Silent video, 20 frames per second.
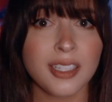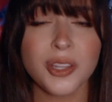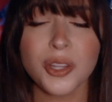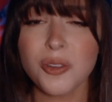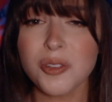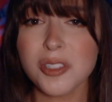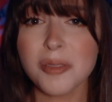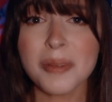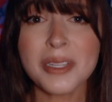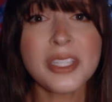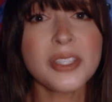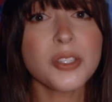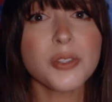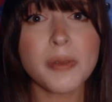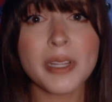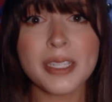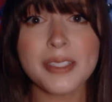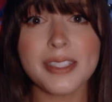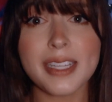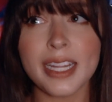Those have been
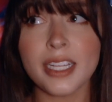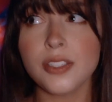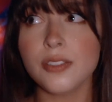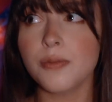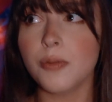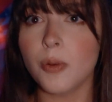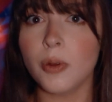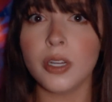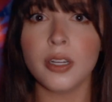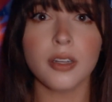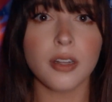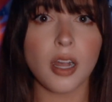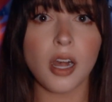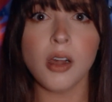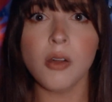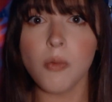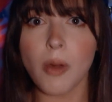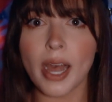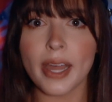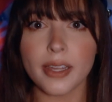swing states for
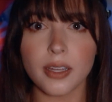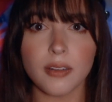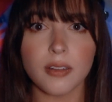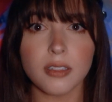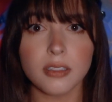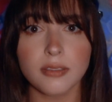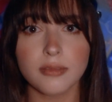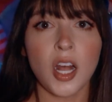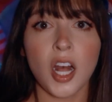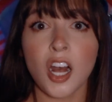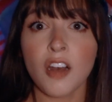a while.